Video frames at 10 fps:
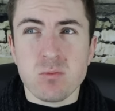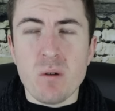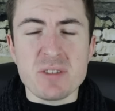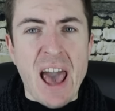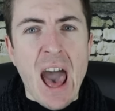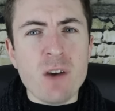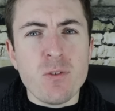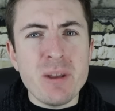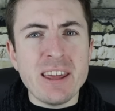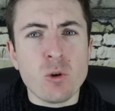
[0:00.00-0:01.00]
What was it,
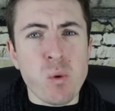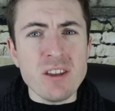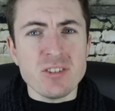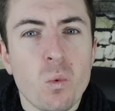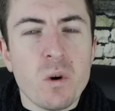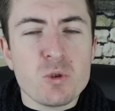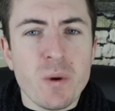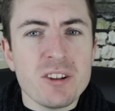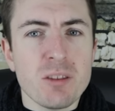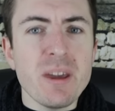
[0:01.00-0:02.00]
£500,000? What's
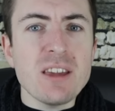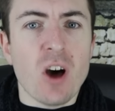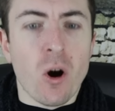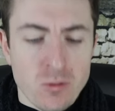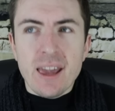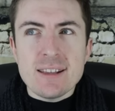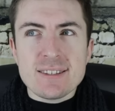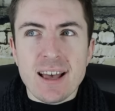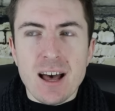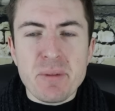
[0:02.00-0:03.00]
weird to me, though,
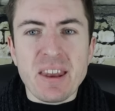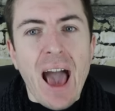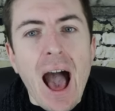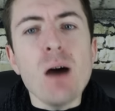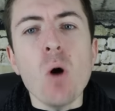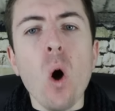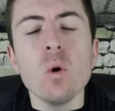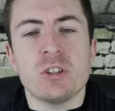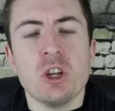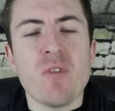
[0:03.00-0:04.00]
is, I mean, how
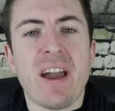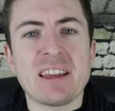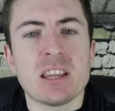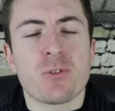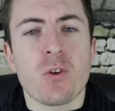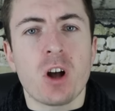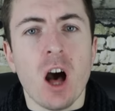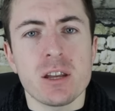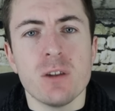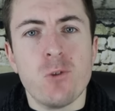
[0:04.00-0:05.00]
old do you reckon this
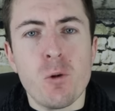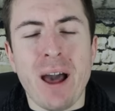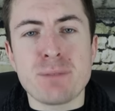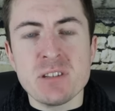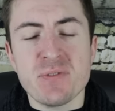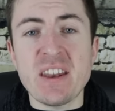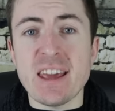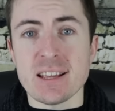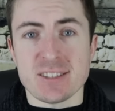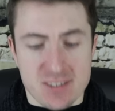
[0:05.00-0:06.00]
forgotten fullback misfit
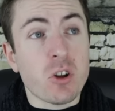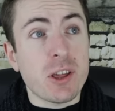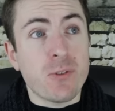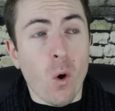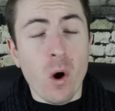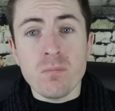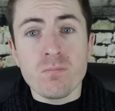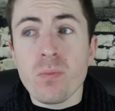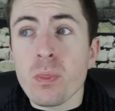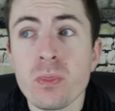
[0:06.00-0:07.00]
is? 34?
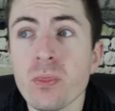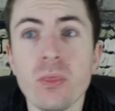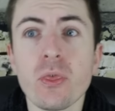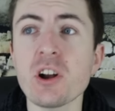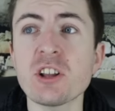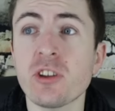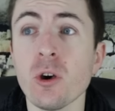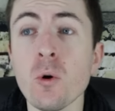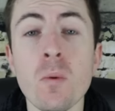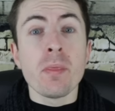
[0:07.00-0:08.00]

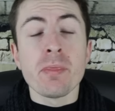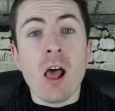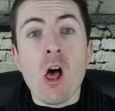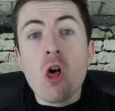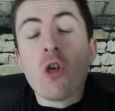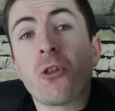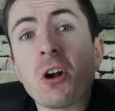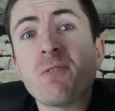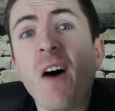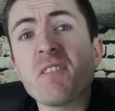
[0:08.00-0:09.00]
32?
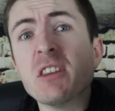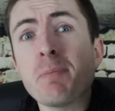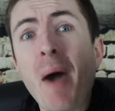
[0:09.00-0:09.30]
35 in the